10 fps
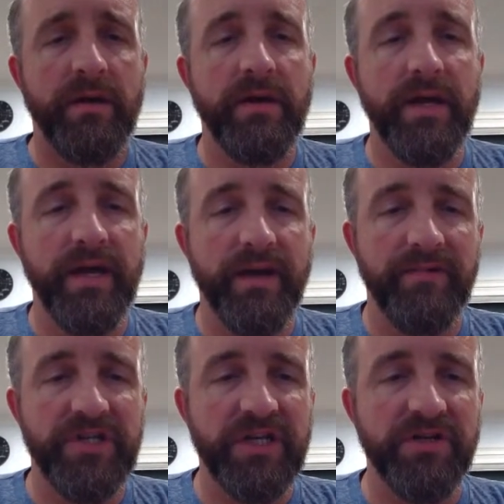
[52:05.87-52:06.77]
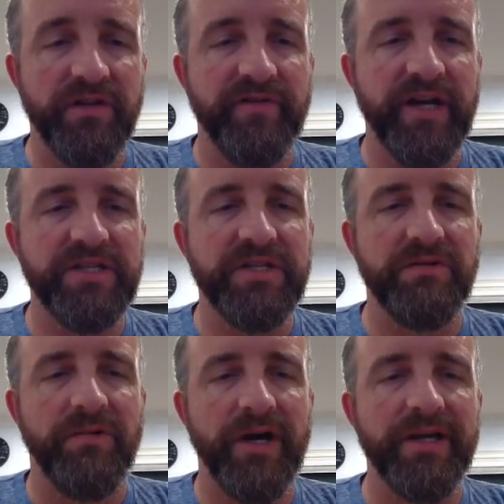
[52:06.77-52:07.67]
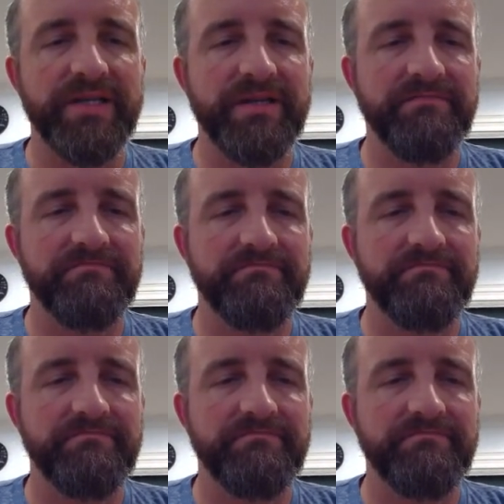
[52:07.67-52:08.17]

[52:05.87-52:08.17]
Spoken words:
and we change all of our x's to y's,